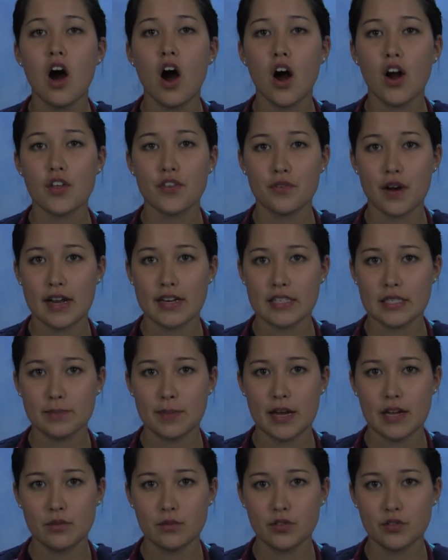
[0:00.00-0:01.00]
Arthritis
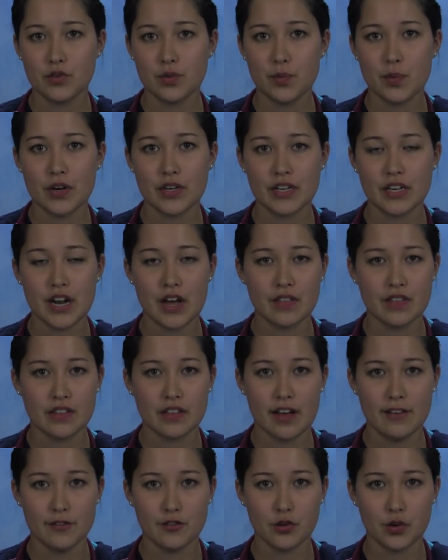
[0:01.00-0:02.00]
pain was reported on the
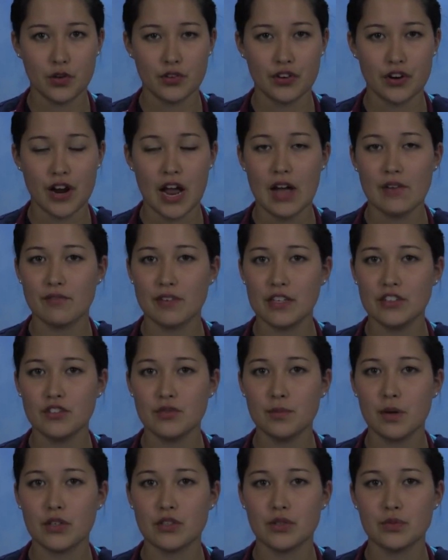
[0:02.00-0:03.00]
left shoulder, and range
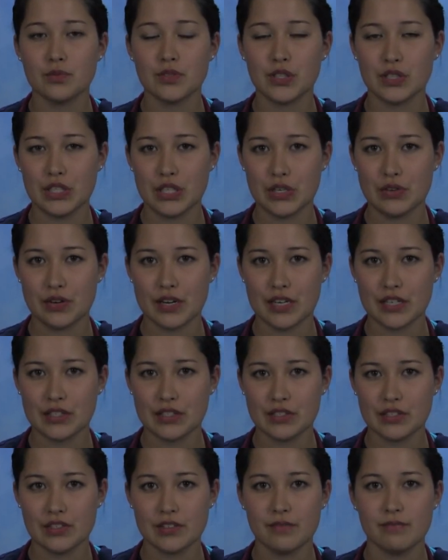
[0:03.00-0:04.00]
of motion was
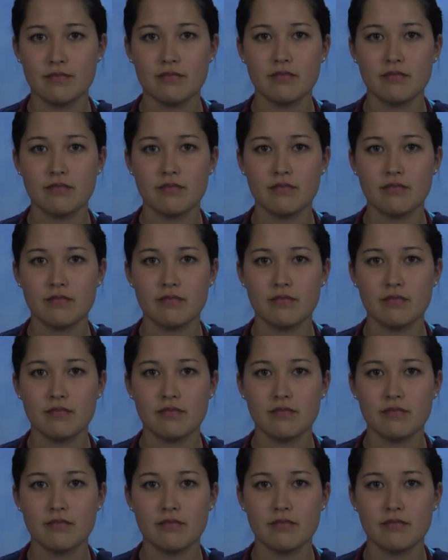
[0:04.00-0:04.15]
decreased.